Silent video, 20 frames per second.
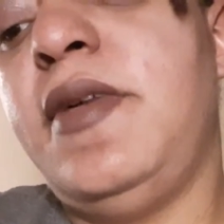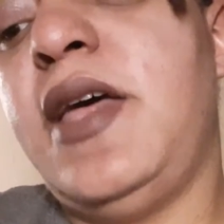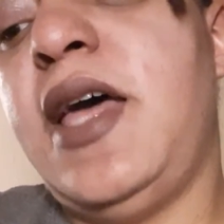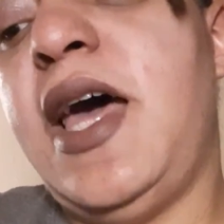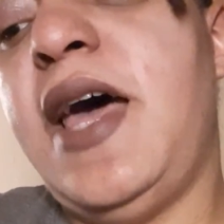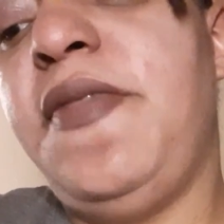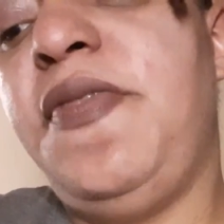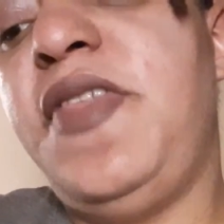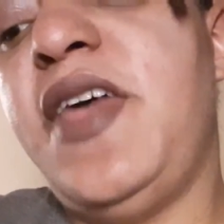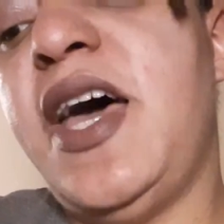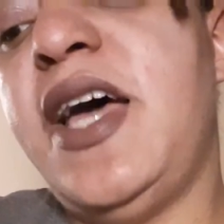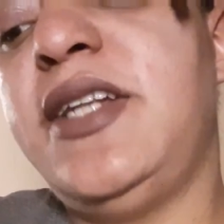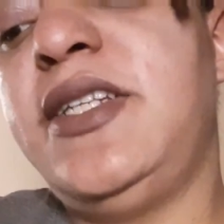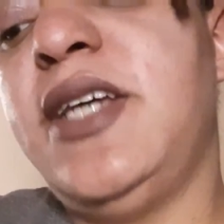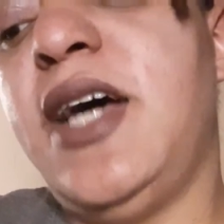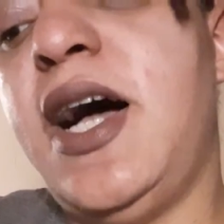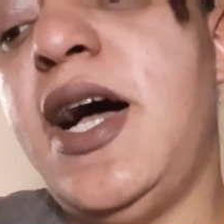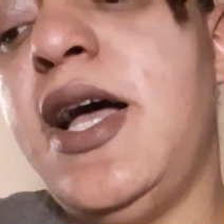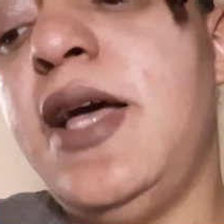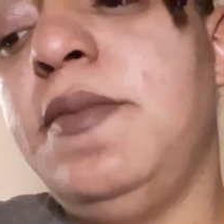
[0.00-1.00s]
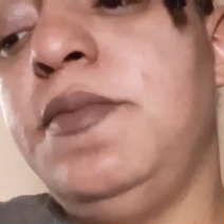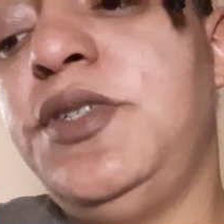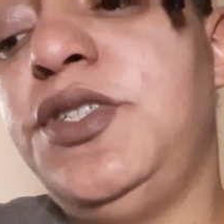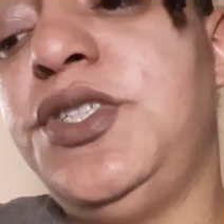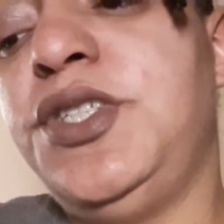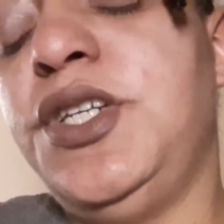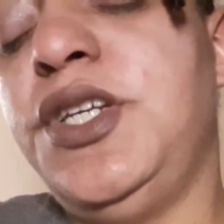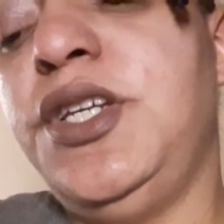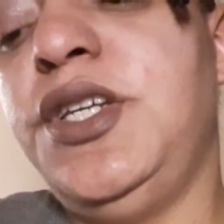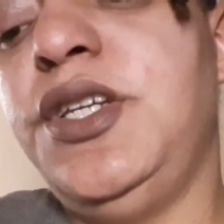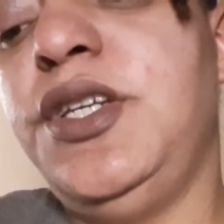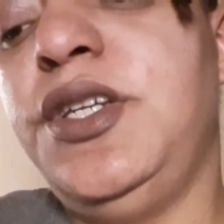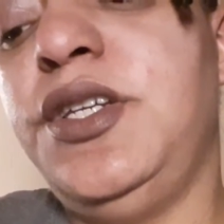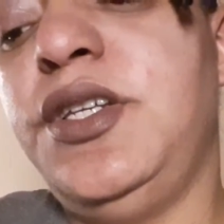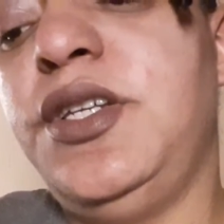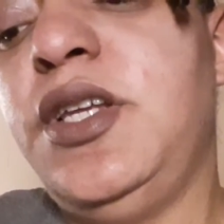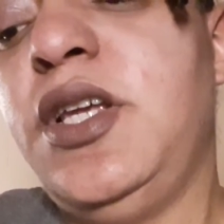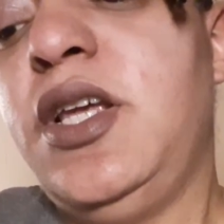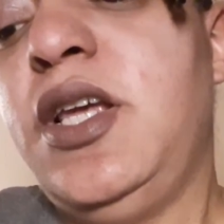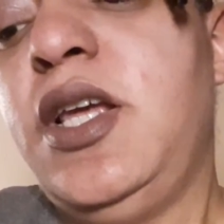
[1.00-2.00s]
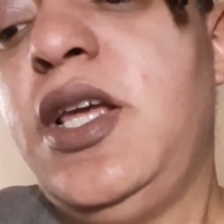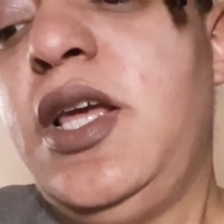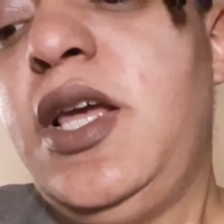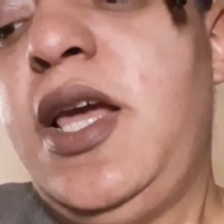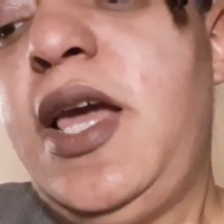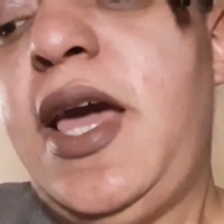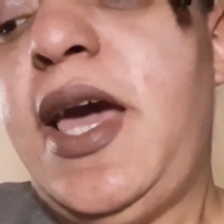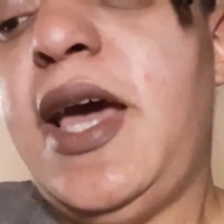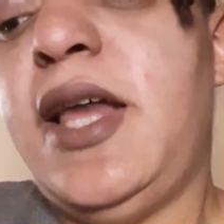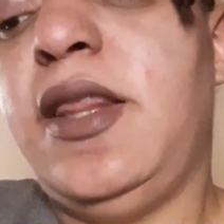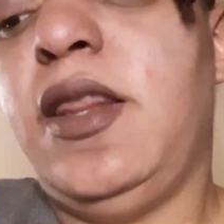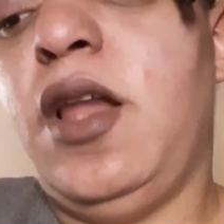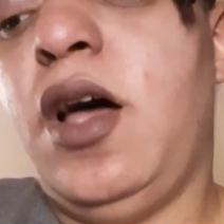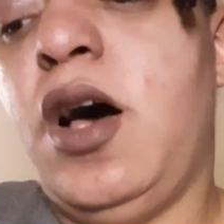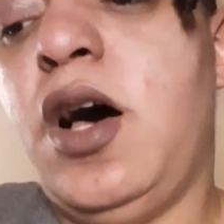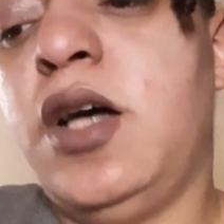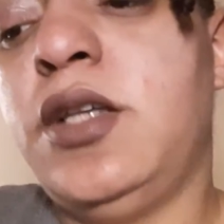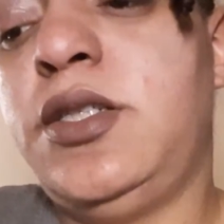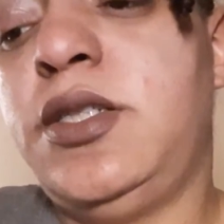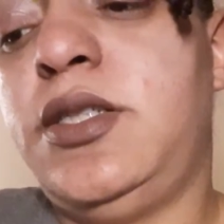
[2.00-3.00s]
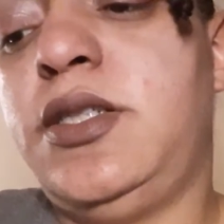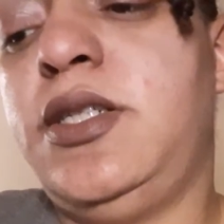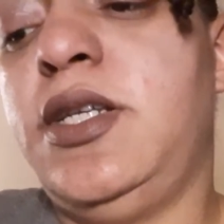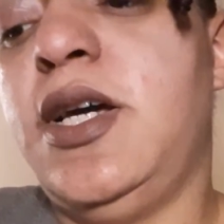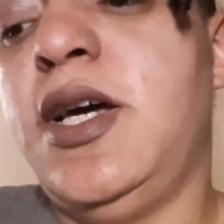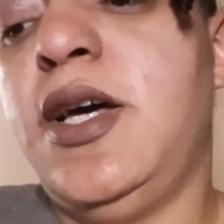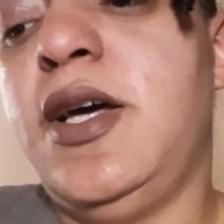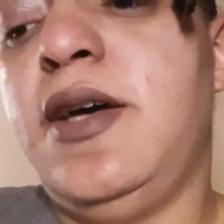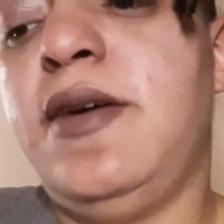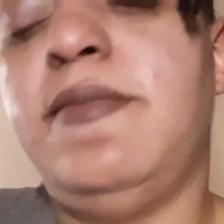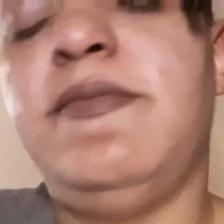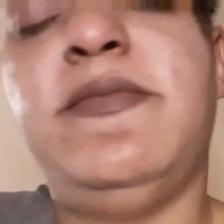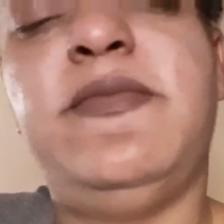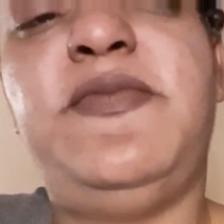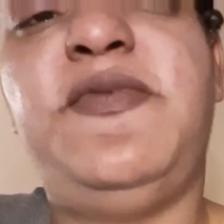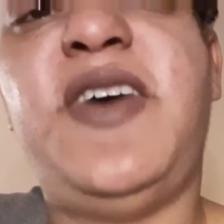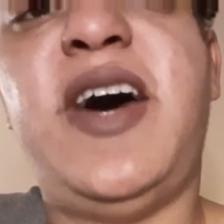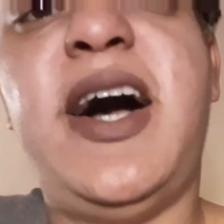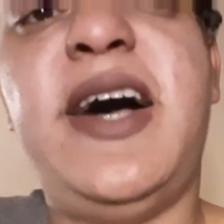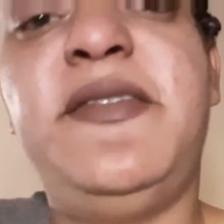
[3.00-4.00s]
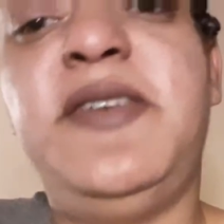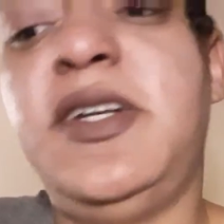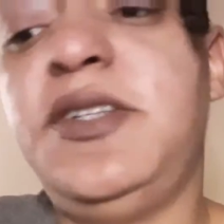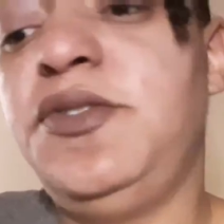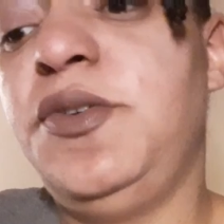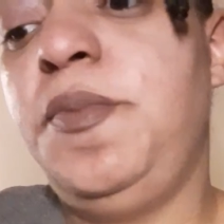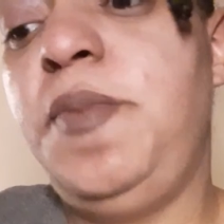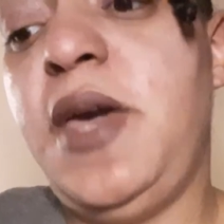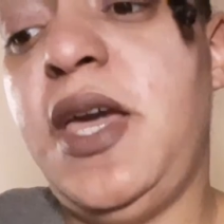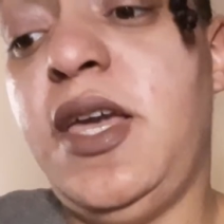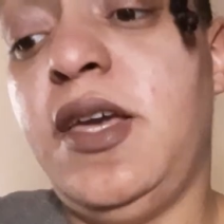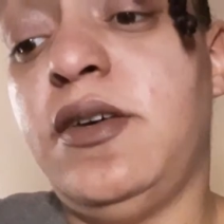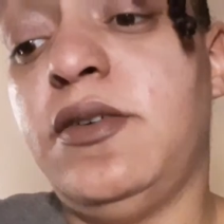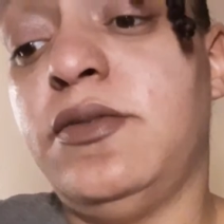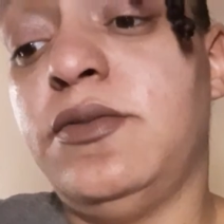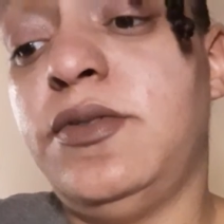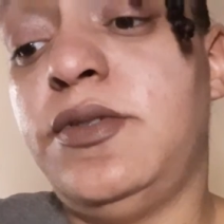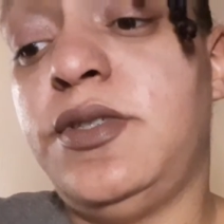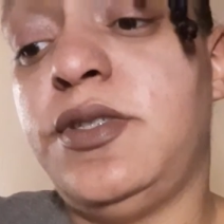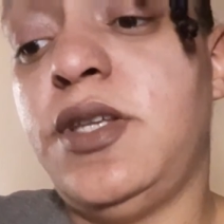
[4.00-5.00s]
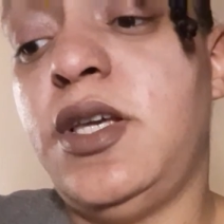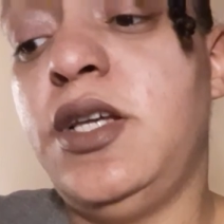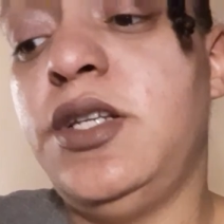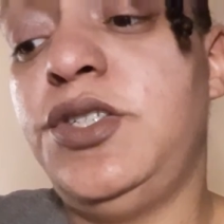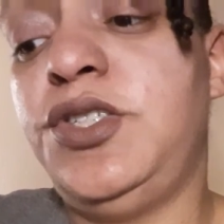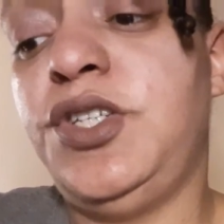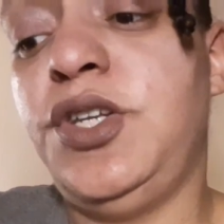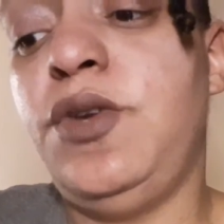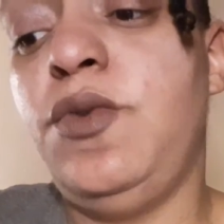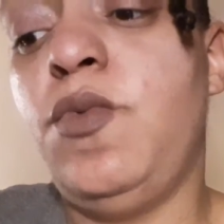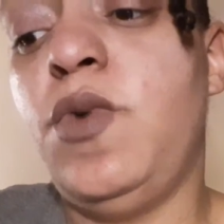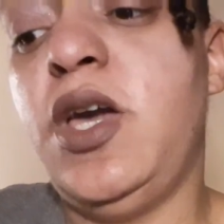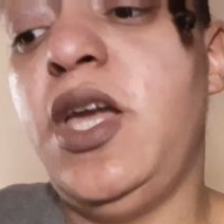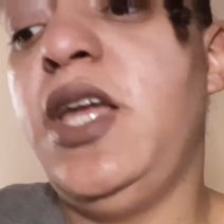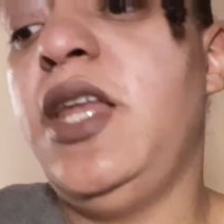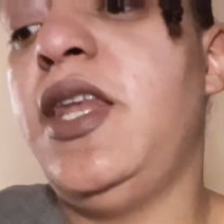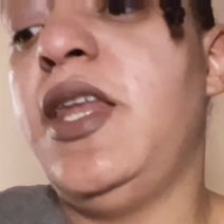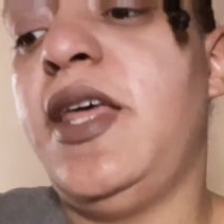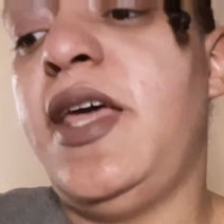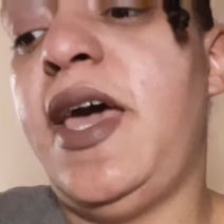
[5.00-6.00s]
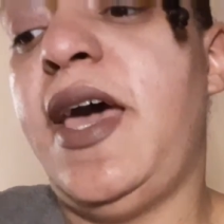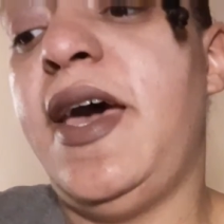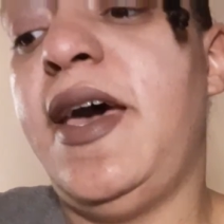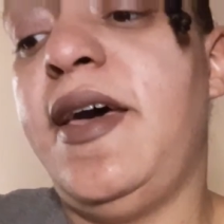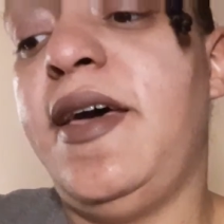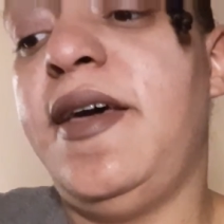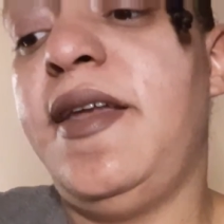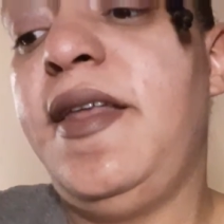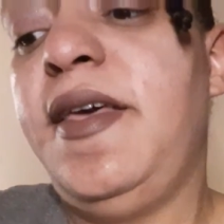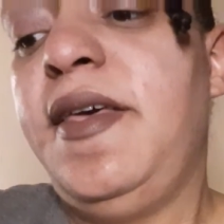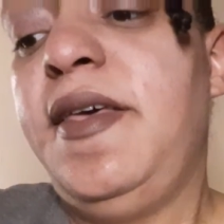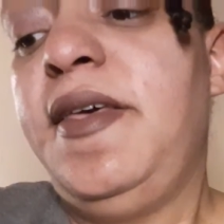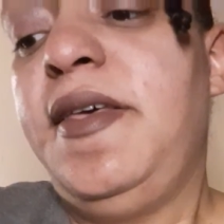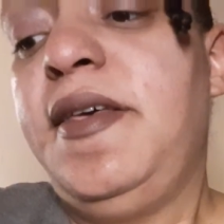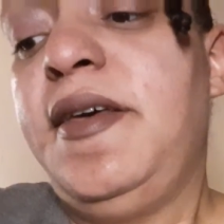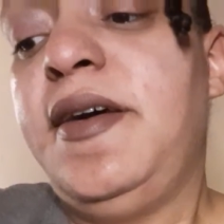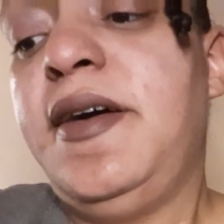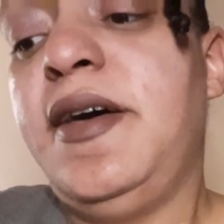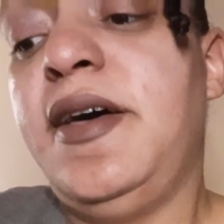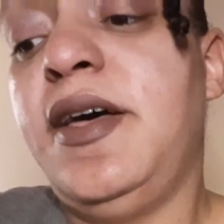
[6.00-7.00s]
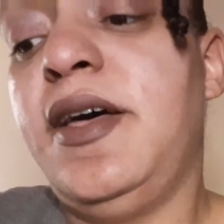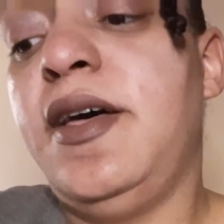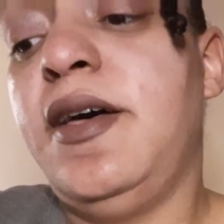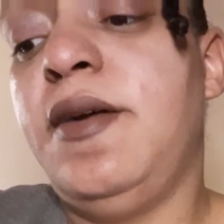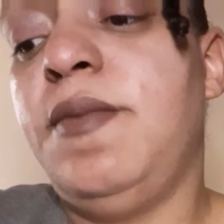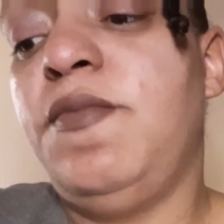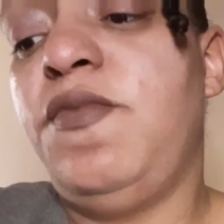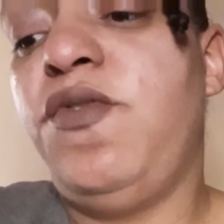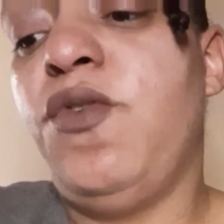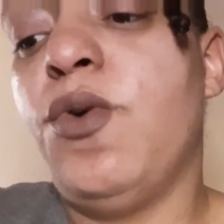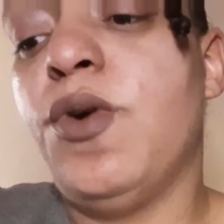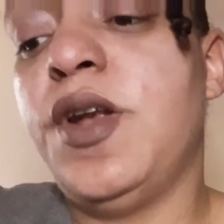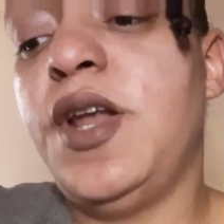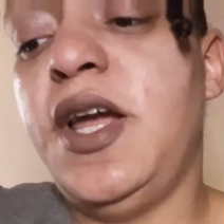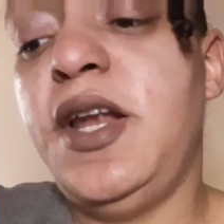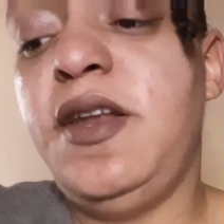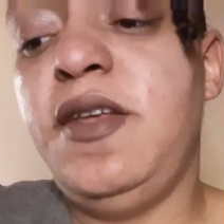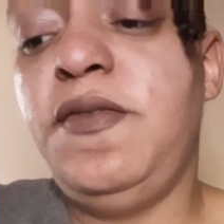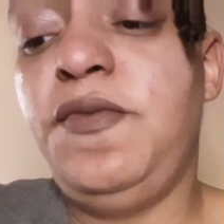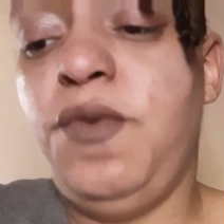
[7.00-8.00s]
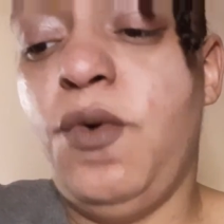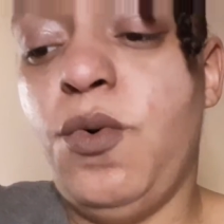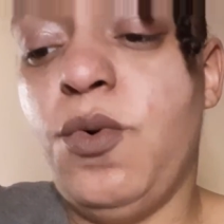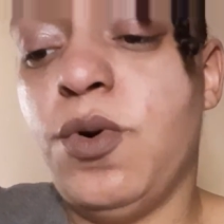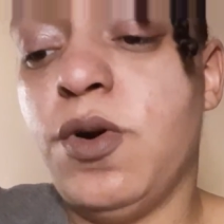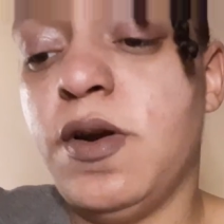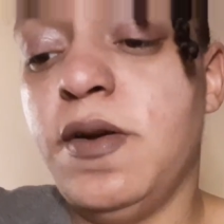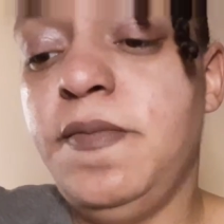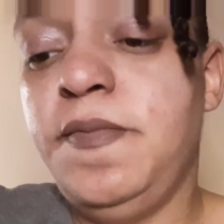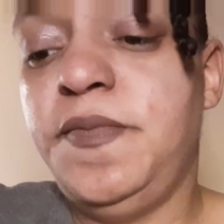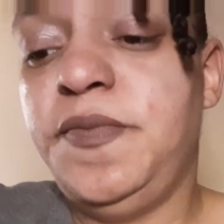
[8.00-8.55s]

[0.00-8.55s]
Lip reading: at that time she had lost 500 pounds, and she weighed at 494.